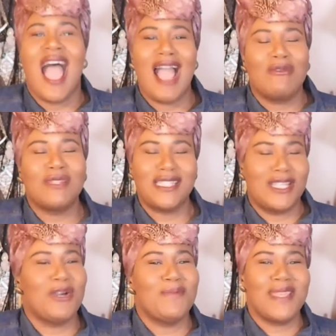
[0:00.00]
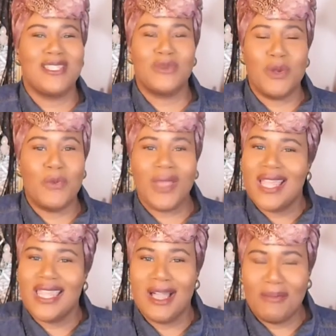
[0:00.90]
I will still be doing
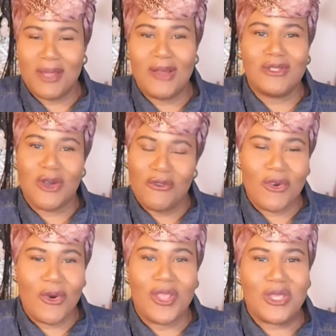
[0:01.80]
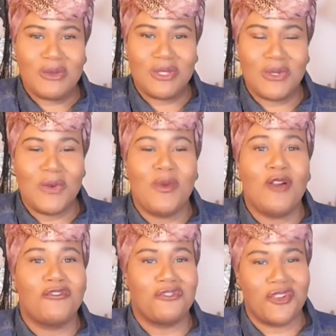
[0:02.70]
weekly uploads over on YouTube,
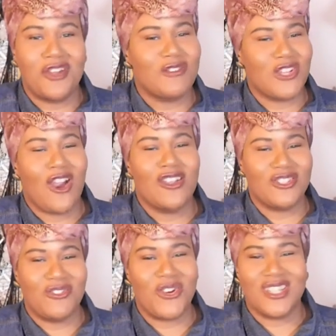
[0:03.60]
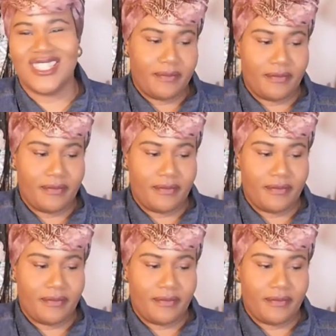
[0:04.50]
free of charge, of course.